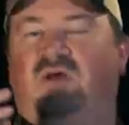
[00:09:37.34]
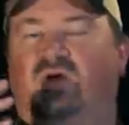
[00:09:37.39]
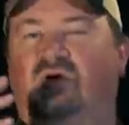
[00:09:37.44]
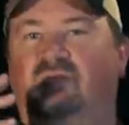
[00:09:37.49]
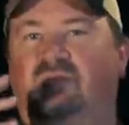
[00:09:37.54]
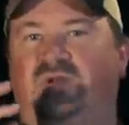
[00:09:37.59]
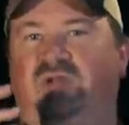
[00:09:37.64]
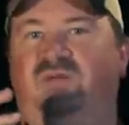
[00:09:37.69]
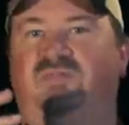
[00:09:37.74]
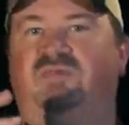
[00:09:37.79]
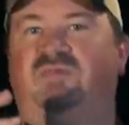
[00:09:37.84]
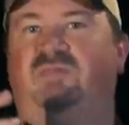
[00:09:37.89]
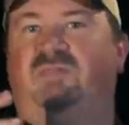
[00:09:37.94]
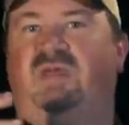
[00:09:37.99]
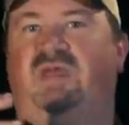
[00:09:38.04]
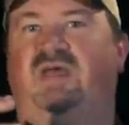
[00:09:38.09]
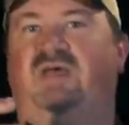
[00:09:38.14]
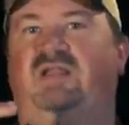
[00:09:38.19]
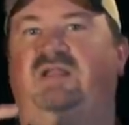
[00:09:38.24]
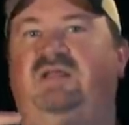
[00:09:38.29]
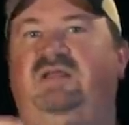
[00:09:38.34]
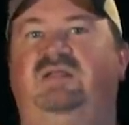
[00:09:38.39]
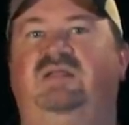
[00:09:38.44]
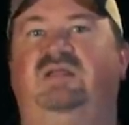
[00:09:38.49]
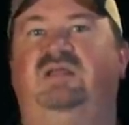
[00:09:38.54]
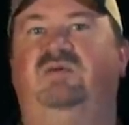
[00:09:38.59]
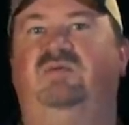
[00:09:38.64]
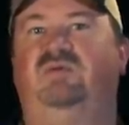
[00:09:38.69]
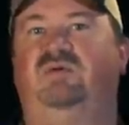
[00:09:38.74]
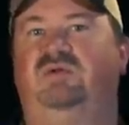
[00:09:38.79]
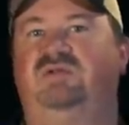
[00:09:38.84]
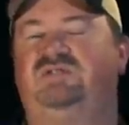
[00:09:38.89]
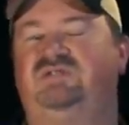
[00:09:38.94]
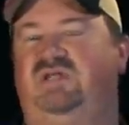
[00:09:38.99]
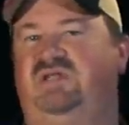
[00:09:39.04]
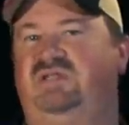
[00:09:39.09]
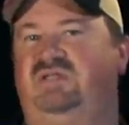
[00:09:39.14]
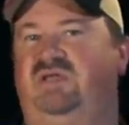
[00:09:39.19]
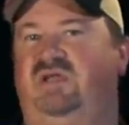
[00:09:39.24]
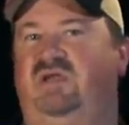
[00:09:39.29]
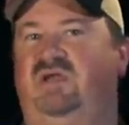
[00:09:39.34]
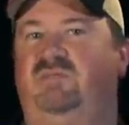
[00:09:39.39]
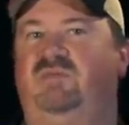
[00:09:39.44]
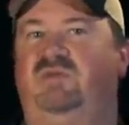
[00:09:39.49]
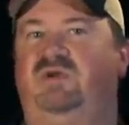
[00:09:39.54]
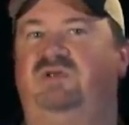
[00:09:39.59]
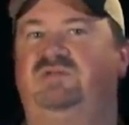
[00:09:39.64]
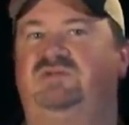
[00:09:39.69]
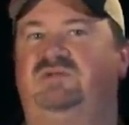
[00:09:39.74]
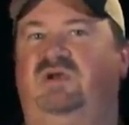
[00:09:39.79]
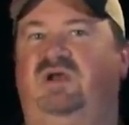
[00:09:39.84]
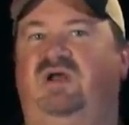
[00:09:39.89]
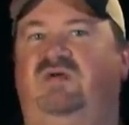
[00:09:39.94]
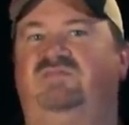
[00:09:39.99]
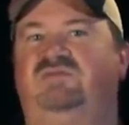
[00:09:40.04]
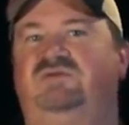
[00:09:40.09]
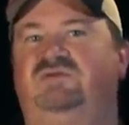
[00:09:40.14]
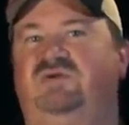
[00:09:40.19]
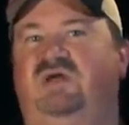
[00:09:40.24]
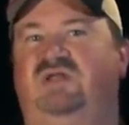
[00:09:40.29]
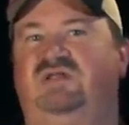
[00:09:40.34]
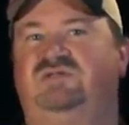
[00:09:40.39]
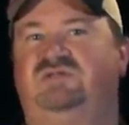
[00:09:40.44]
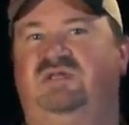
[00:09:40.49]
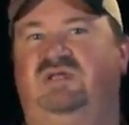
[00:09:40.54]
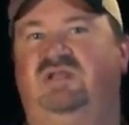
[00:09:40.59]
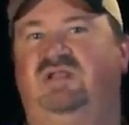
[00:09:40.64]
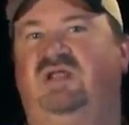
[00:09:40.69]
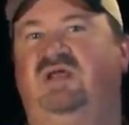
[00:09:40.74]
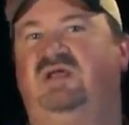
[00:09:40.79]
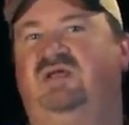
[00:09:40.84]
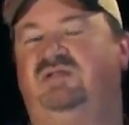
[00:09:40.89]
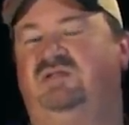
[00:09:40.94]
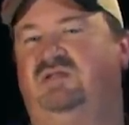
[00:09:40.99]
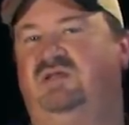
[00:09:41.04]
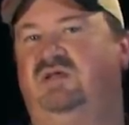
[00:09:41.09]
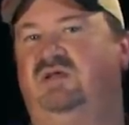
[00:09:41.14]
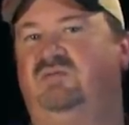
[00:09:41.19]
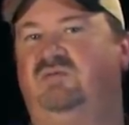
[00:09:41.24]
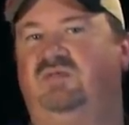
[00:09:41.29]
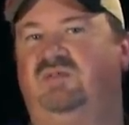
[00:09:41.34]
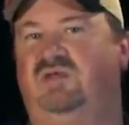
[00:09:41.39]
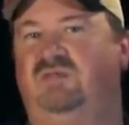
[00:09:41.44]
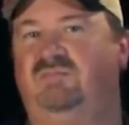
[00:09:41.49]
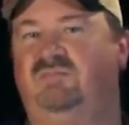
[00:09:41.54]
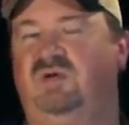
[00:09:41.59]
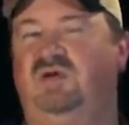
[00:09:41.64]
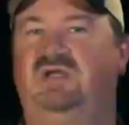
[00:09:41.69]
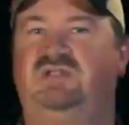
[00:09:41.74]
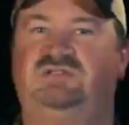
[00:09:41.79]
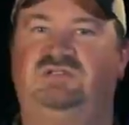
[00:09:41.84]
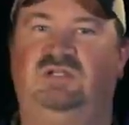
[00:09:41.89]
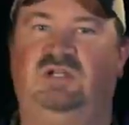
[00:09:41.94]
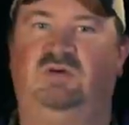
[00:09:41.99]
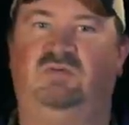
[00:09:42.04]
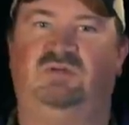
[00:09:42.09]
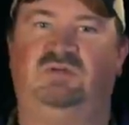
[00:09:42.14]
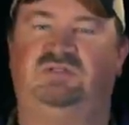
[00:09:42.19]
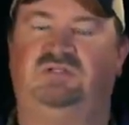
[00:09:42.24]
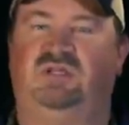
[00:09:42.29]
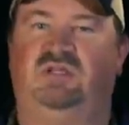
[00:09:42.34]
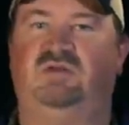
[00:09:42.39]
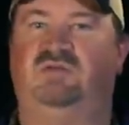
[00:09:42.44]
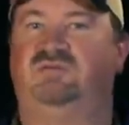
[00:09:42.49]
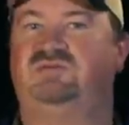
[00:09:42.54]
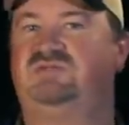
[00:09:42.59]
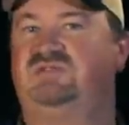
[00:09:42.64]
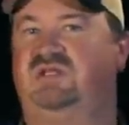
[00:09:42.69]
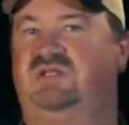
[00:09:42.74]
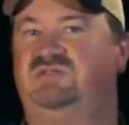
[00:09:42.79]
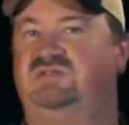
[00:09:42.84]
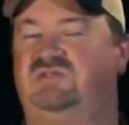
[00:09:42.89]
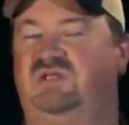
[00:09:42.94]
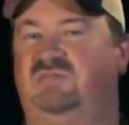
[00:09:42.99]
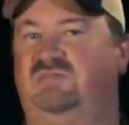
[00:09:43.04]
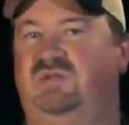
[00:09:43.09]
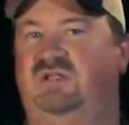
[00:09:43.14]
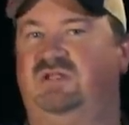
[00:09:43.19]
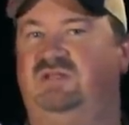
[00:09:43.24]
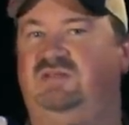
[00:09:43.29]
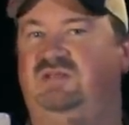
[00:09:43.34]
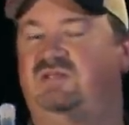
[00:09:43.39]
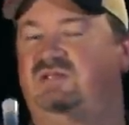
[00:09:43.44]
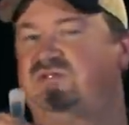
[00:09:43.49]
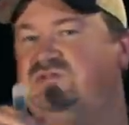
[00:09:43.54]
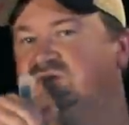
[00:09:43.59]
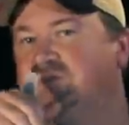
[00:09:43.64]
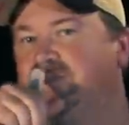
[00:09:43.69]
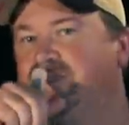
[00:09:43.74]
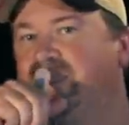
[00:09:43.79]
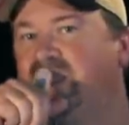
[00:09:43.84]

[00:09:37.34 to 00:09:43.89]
open up the palate, and we're gonna take the air pressure off to try to sound like a duck with a much lower tone. Sounds something like this.